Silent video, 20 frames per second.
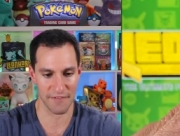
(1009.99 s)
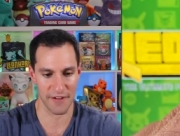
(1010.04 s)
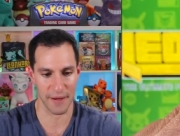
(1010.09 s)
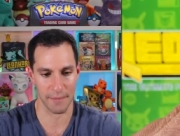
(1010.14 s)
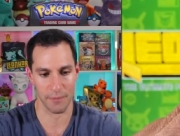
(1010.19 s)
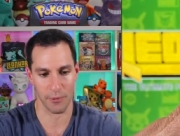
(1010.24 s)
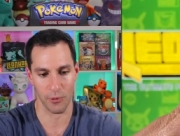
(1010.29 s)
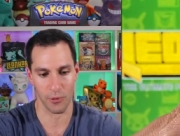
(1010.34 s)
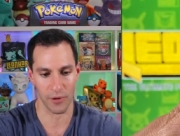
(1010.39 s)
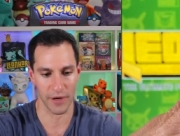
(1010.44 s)

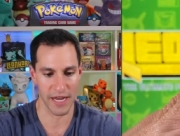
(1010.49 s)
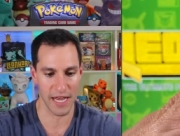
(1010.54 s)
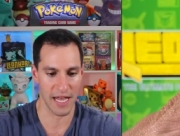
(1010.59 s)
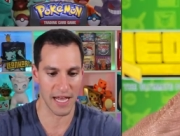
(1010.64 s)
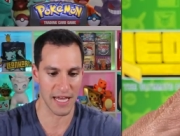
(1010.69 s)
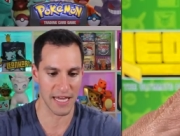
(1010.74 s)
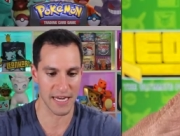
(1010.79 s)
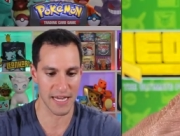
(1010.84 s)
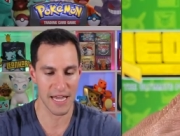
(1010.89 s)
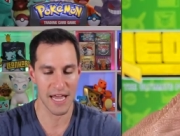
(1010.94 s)

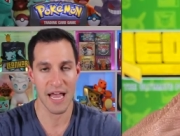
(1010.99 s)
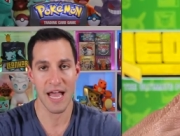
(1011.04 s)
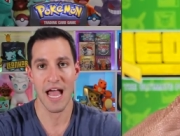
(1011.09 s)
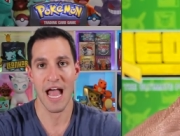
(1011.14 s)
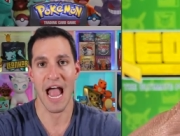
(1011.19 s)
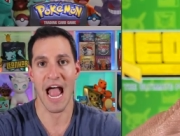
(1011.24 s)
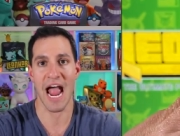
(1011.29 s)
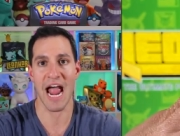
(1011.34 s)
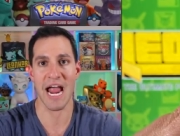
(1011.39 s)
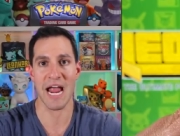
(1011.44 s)
Vaporeon,
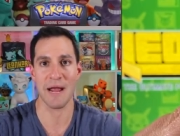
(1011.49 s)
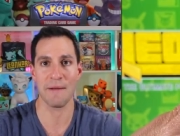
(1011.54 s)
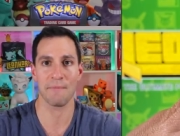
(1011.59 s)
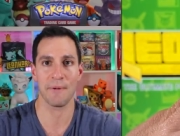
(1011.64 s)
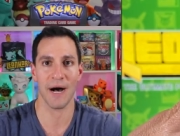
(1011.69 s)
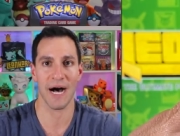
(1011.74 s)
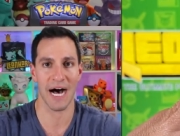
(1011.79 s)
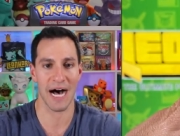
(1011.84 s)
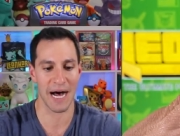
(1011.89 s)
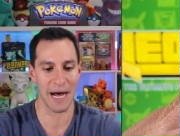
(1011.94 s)

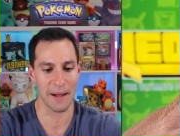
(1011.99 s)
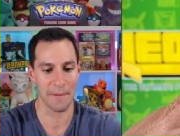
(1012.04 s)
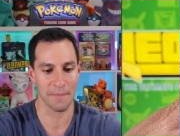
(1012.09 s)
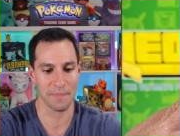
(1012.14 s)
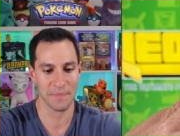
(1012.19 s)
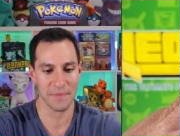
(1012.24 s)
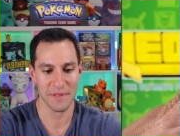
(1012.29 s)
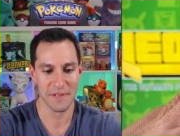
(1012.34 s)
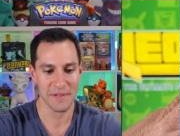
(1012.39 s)
Aipom.